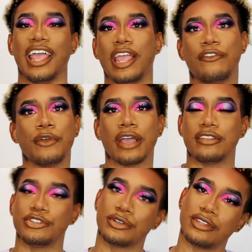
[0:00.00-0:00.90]
If you
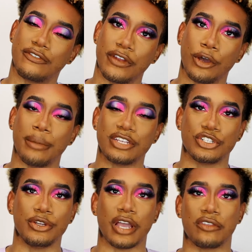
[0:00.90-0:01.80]
guys enjoyed this video, make
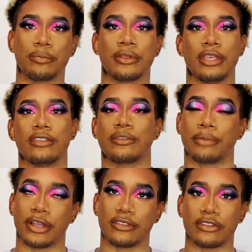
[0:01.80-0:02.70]
sure you guys please
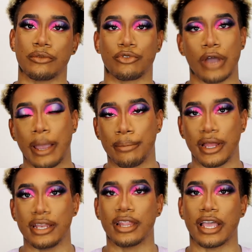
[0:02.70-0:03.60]
press that subscribe
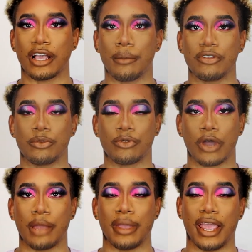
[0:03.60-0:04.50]
button, like, comment,
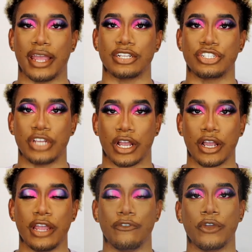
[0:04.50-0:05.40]
subscribe, and
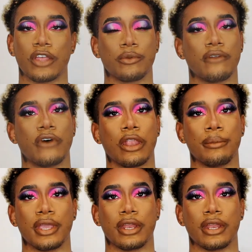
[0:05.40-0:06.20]
share. If you guys want to follow me